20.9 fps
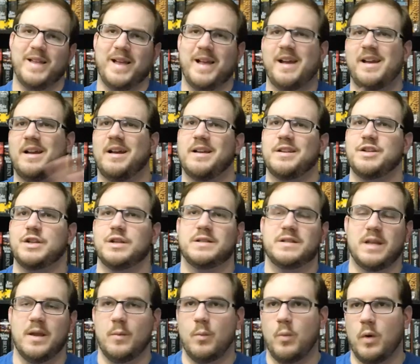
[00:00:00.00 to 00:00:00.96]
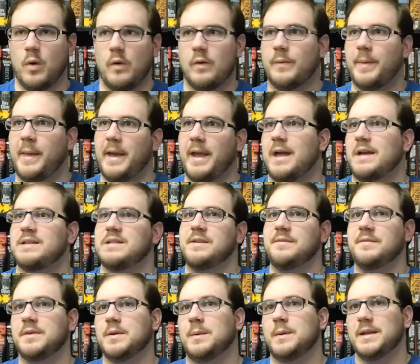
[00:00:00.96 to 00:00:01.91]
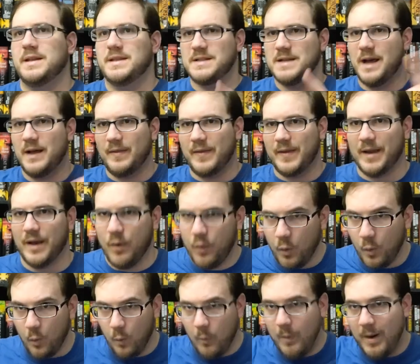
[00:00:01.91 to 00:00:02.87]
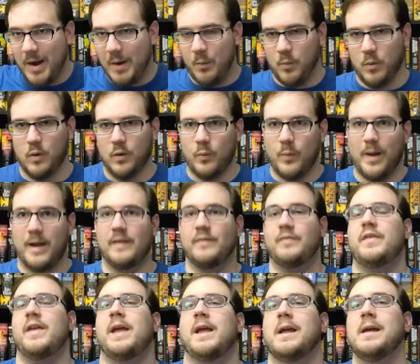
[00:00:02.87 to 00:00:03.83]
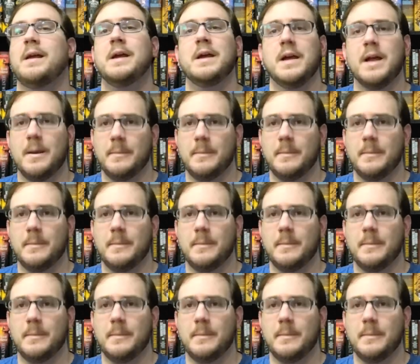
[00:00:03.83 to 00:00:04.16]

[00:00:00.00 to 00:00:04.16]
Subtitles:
I should say world, I guess, even though it's not like a whole worldwide thing.